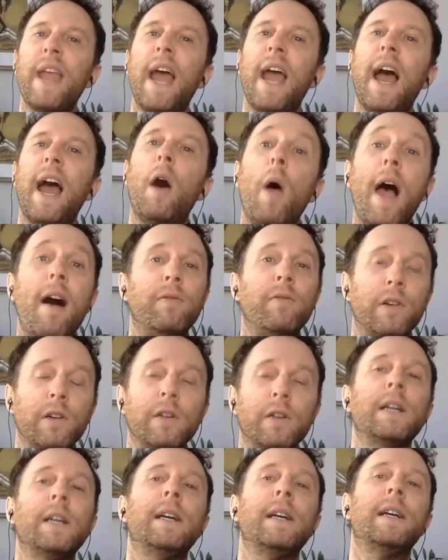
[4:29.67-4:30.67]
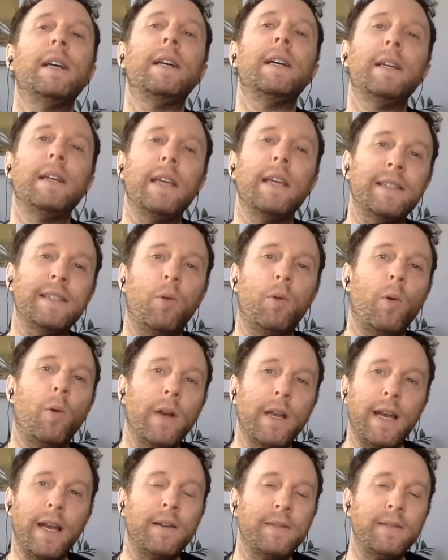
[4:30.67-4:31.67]
However, as he
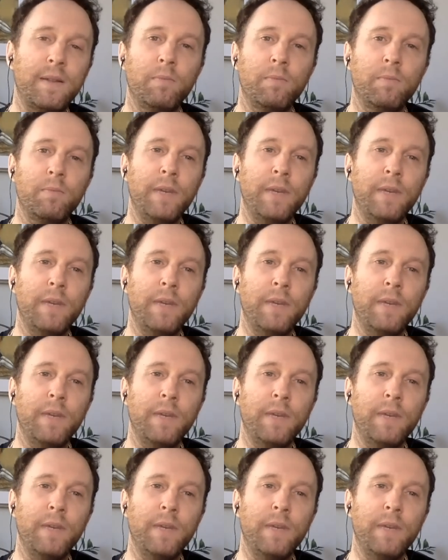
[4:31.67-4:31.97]
pointed out to